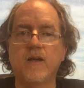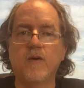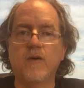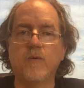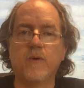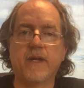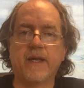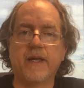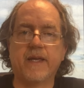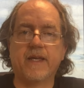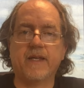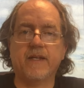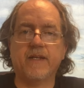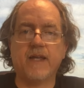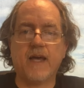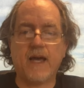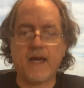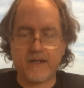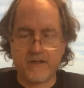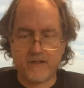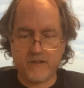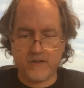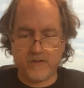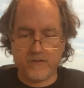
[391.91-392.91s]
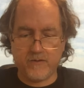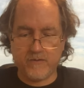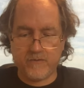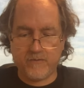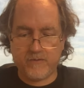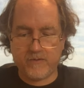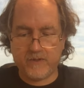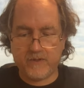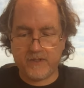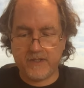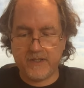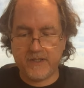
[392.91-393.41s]
What I cannot do
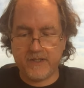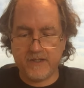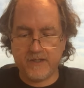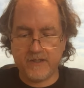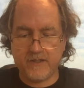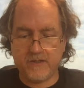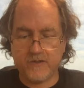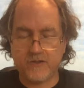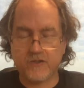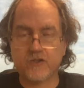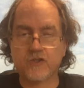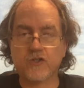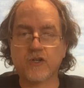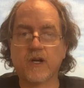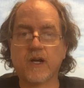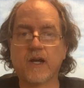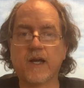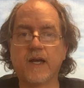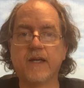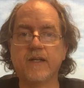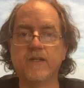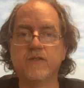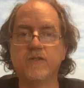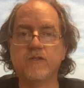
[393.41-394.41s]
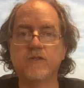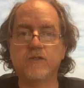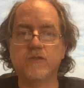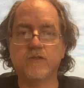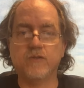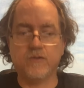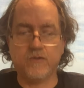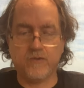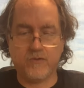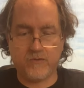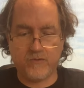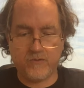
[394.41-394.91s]
is try
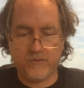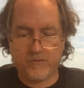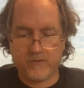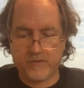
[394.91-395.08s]
to